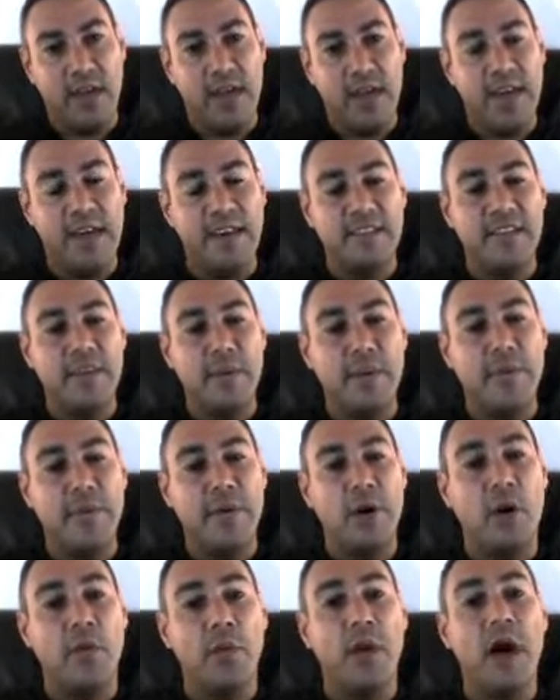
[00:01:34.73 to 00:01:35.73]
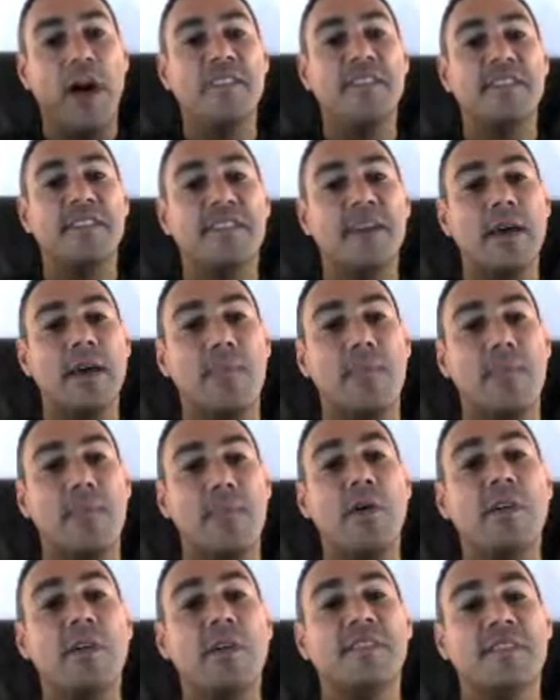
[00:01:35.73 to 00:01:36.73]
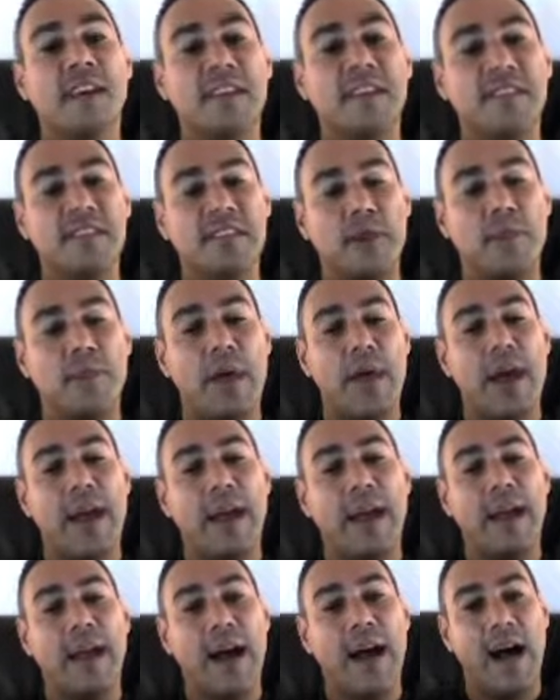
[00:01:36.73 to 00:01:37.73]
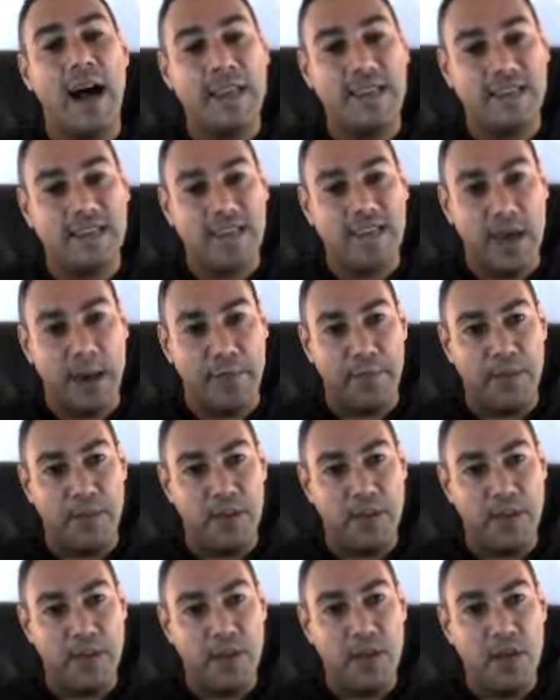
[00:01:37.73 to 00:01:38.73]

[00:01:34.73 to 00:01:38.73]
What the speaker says: is to build a simple system and a concept